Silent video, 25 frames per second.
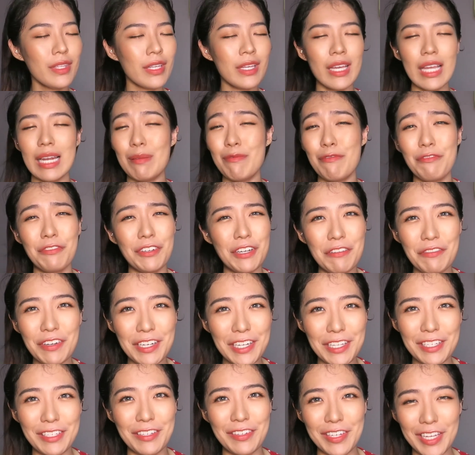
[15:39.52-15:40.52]
and I'm very
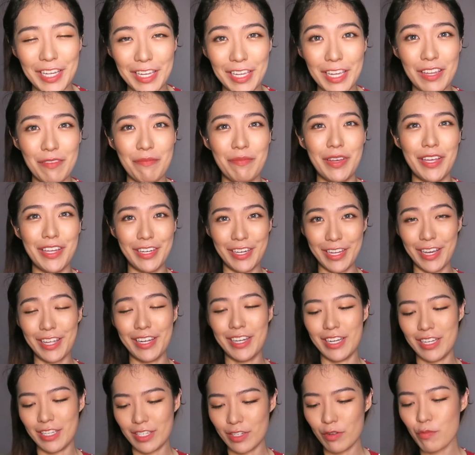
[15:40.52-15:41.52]
lazy to take it, but yeah,
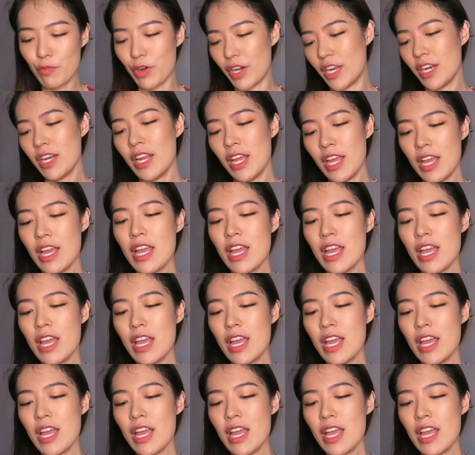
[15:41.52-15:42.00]
that's the one.